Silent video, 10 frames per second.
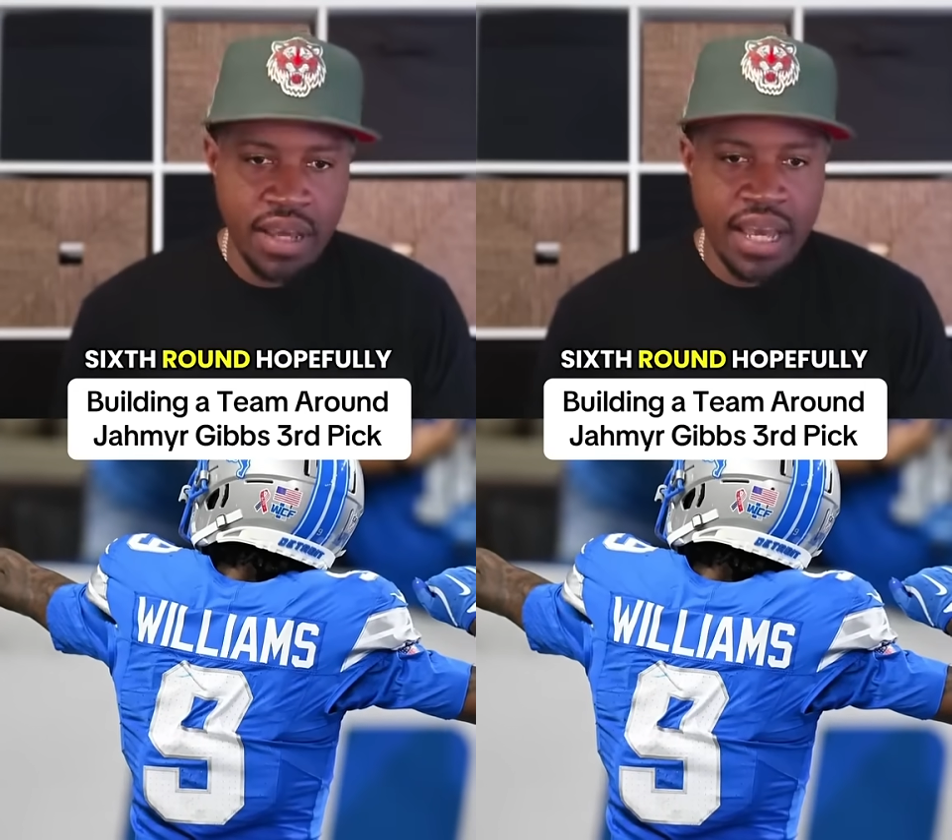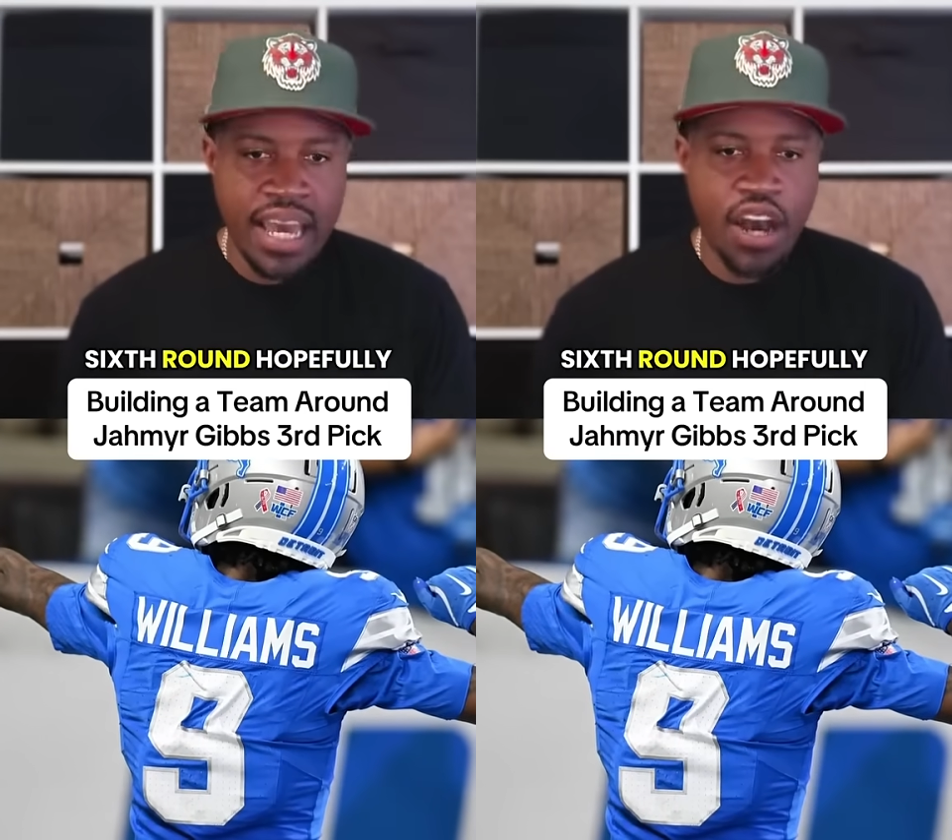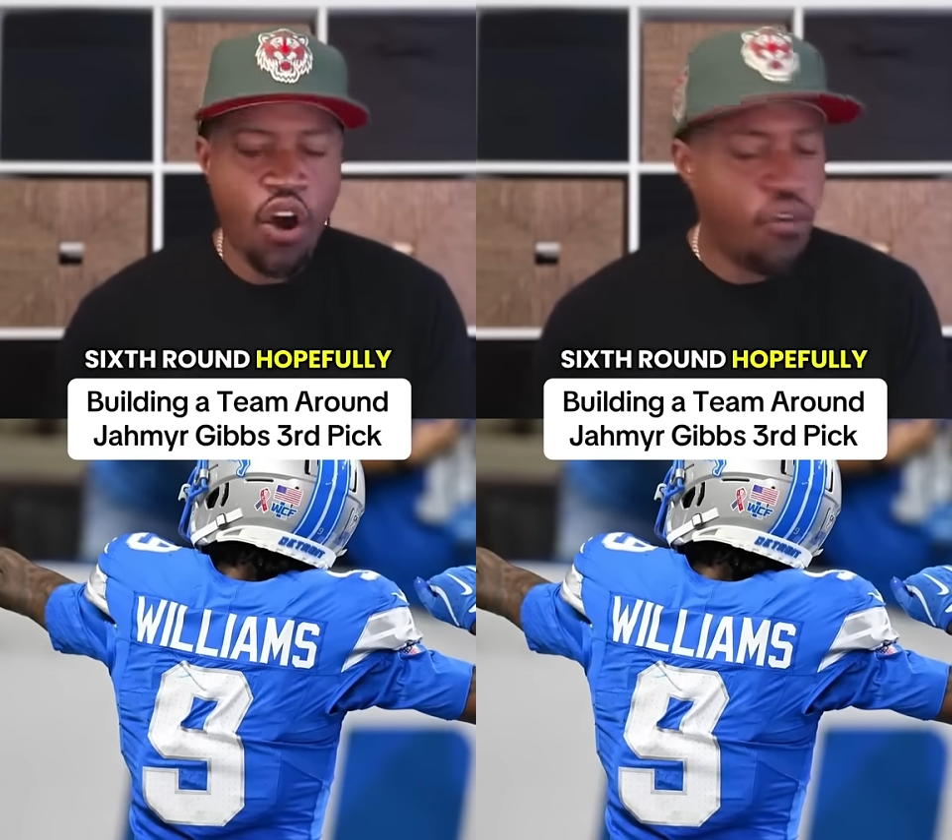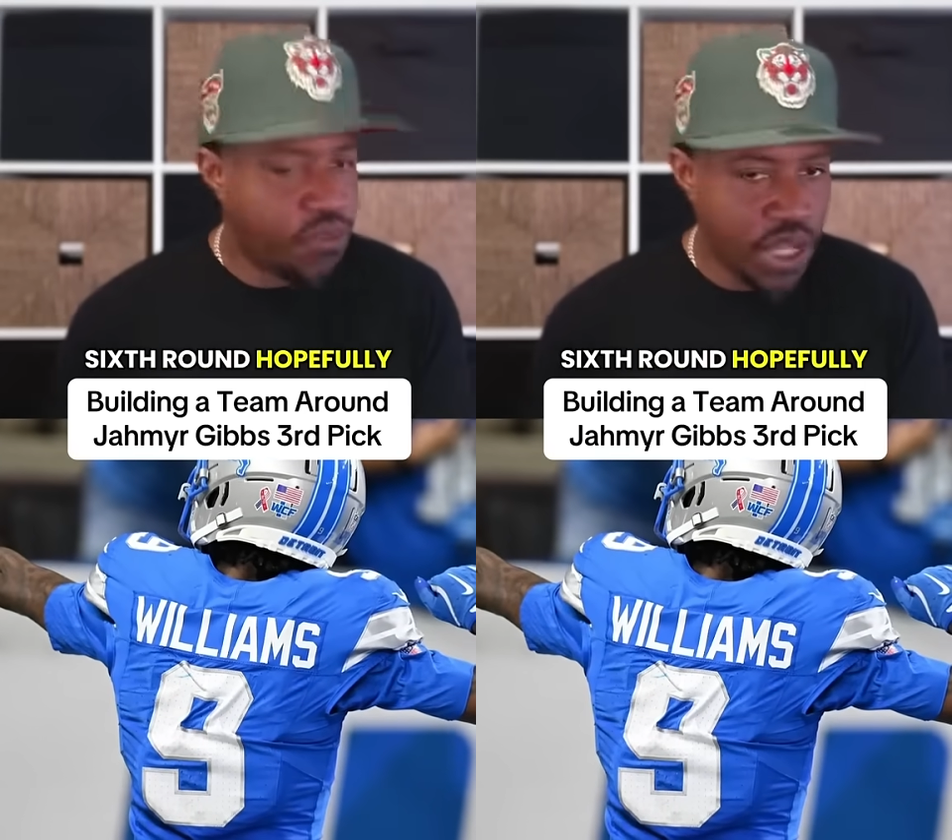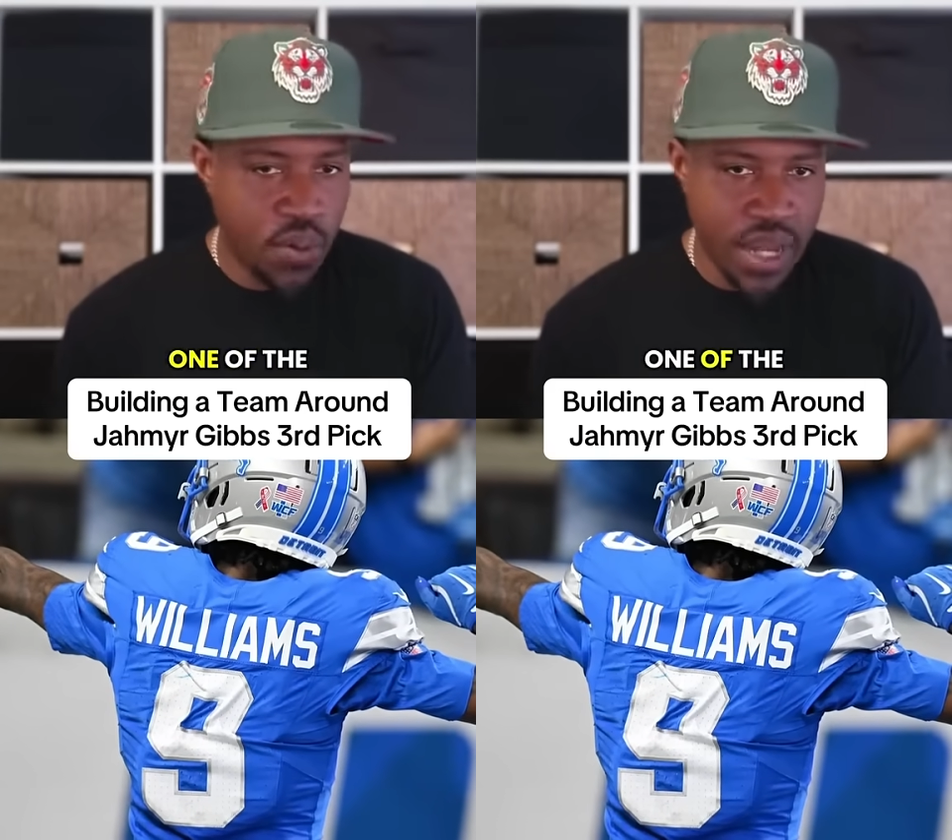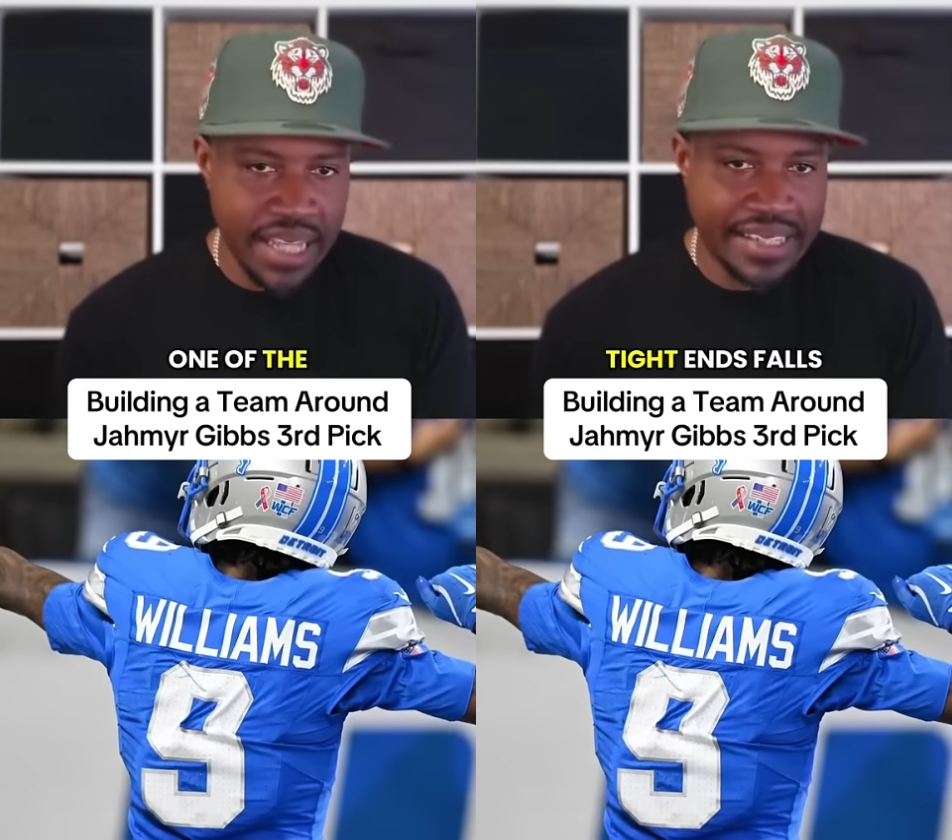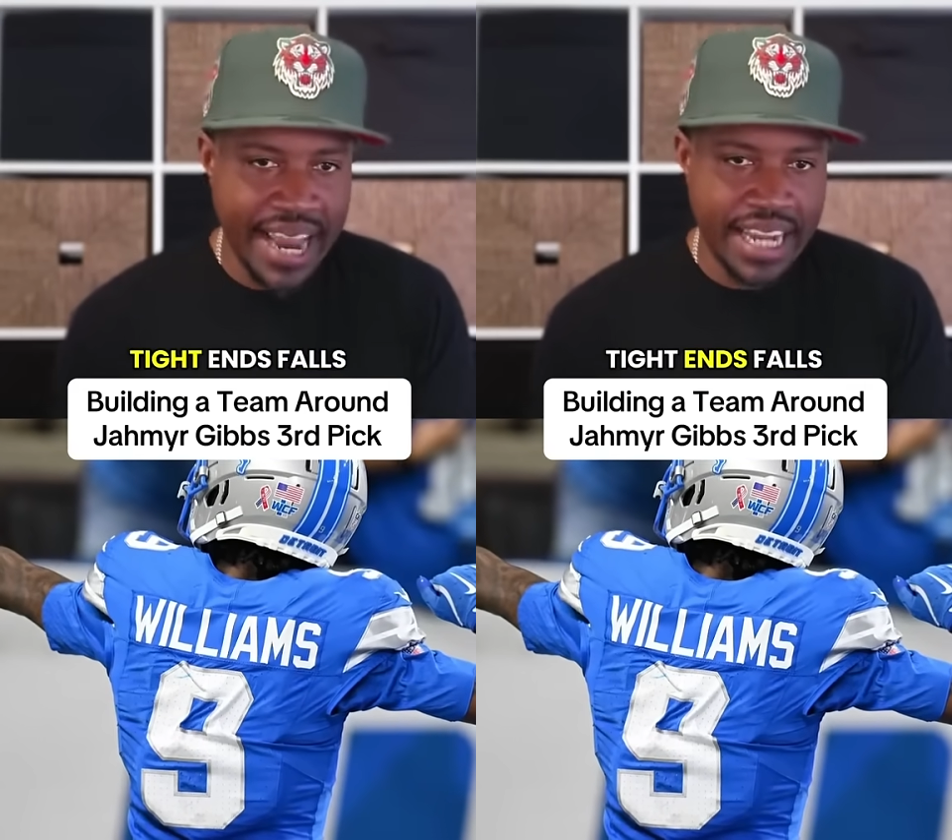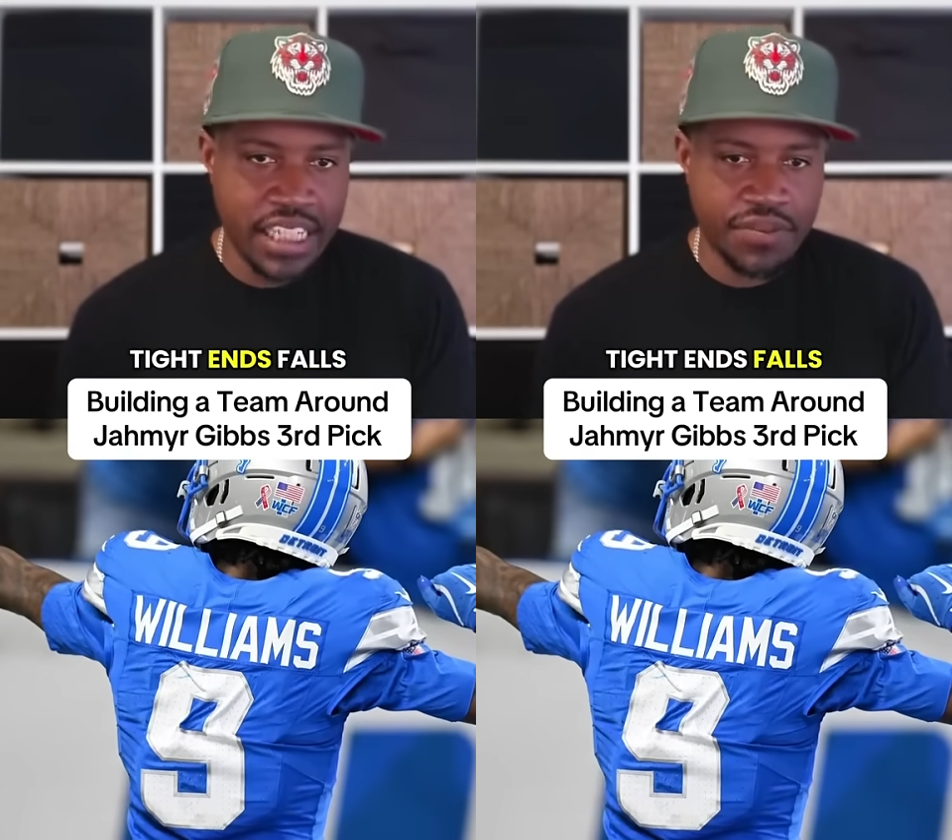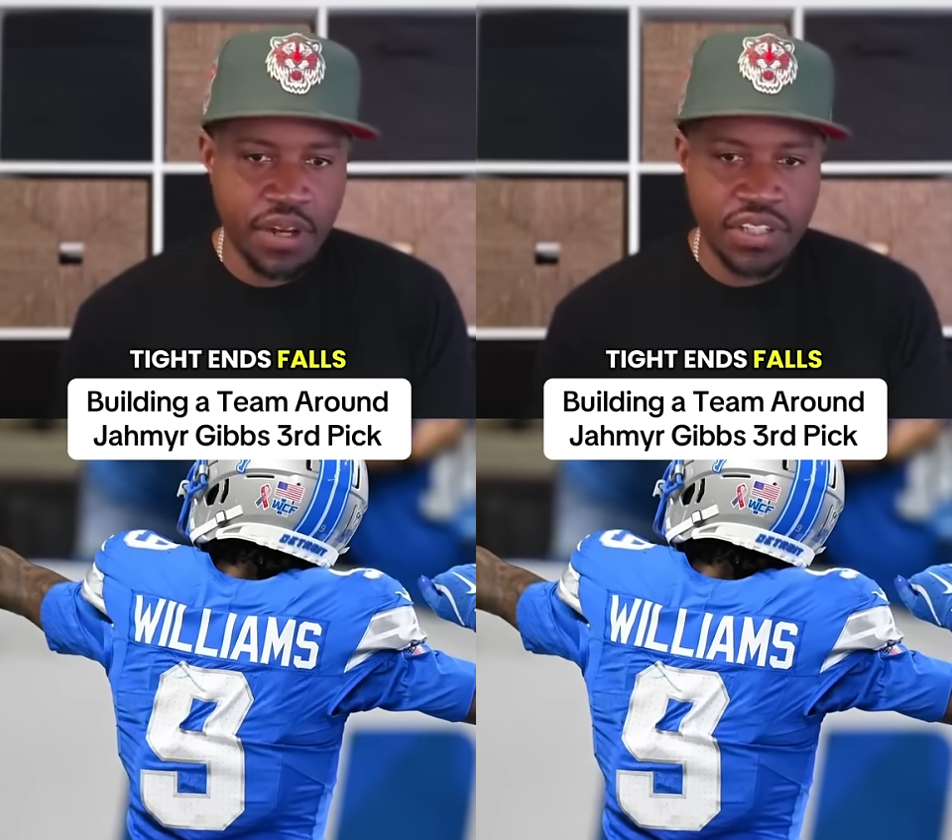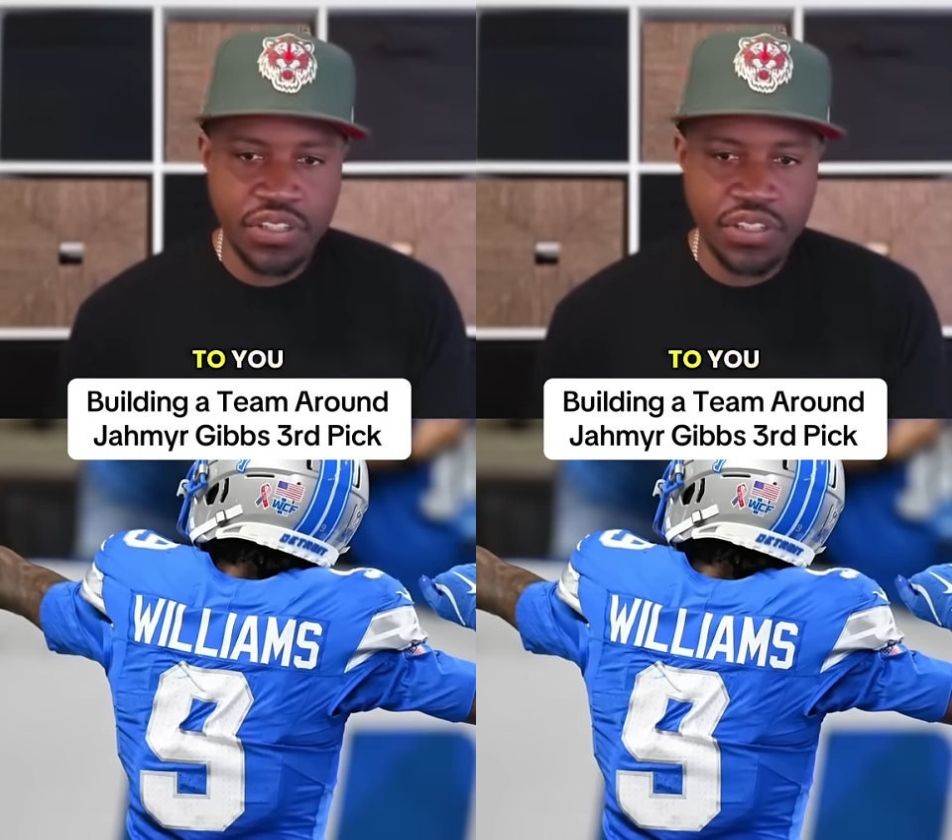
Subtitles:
hopefully one of the tight ends falls to you.